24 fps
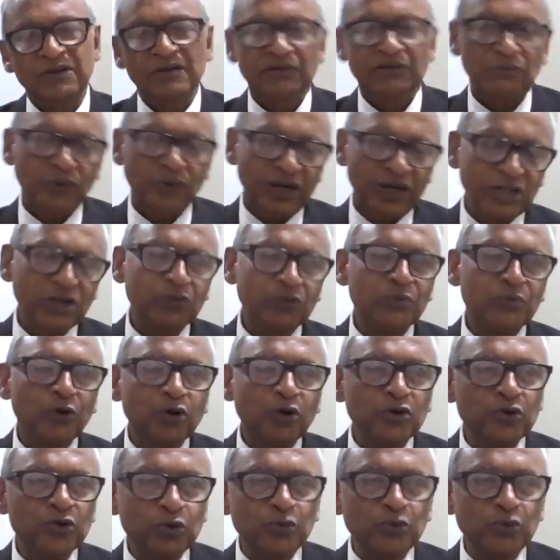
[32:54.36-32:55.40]
one or
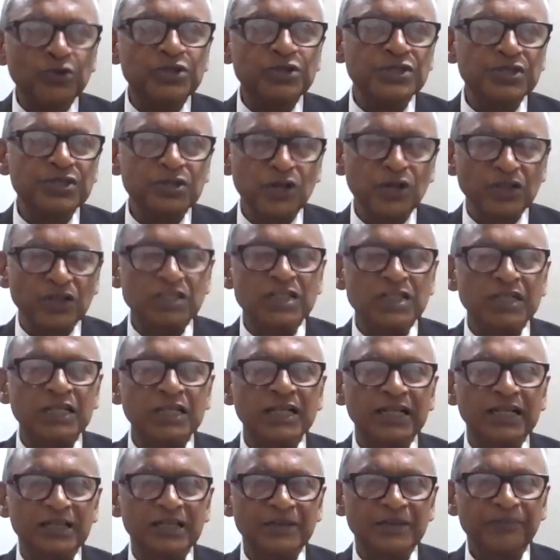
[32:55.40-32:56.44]
more routes
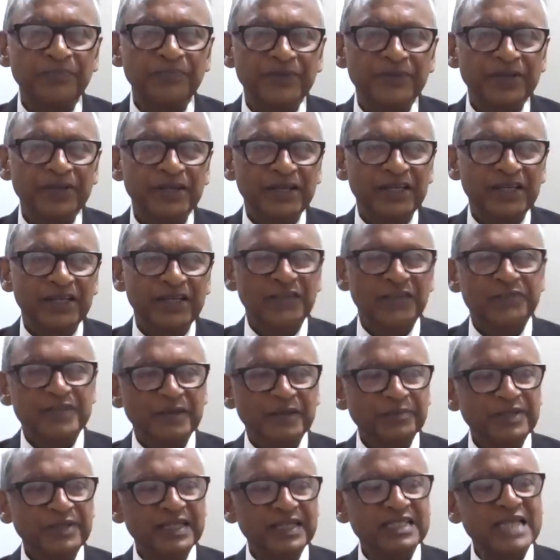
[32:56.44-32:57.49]
constantly. If
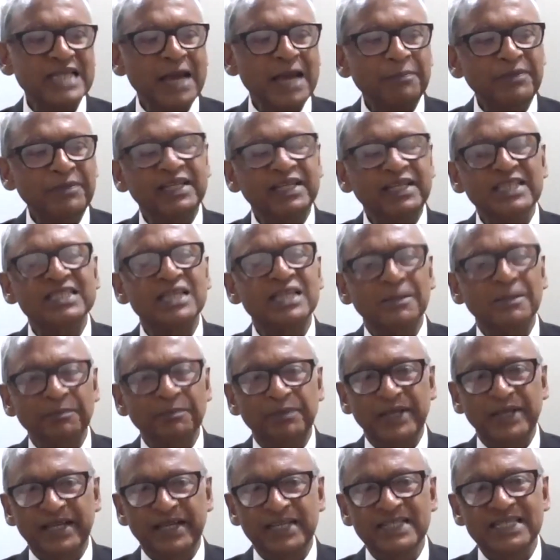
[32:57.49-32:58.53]
something is happening in some
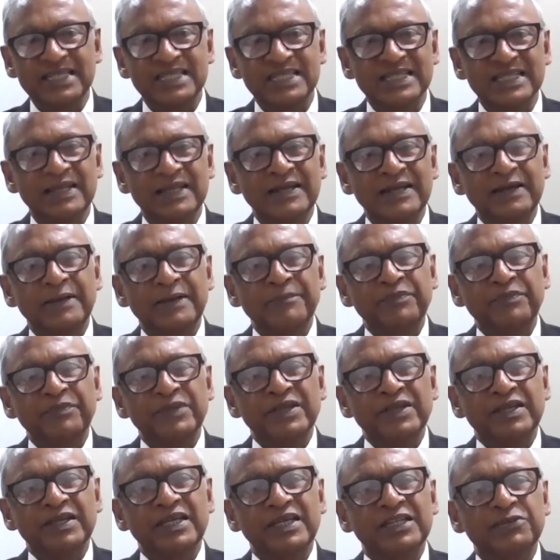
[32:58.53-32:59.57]
place,
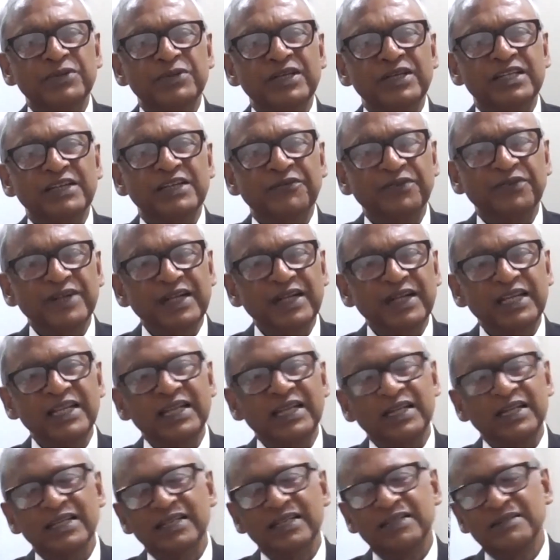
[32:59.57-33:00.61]
it will
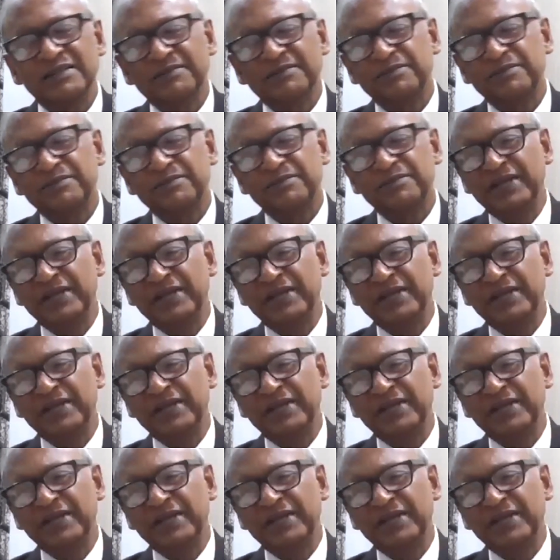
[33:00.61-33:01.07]
definitely be